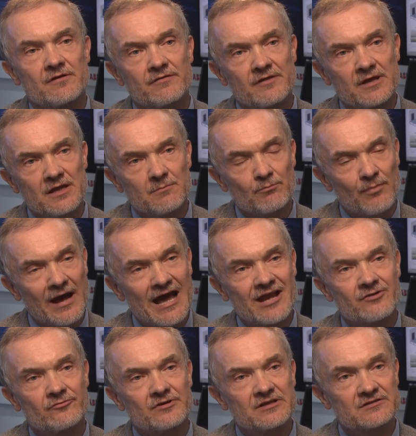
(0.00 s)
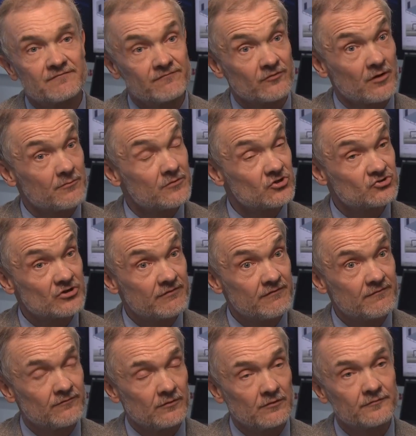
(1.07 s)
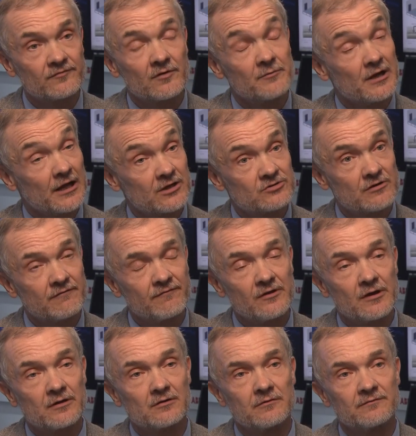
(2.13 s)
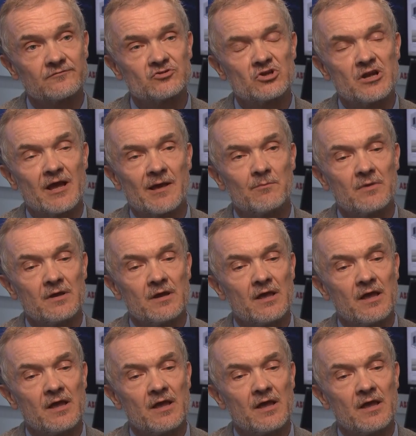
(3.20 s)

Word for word: the batteries from the Chevy Volt, from the electric vehicle of G M,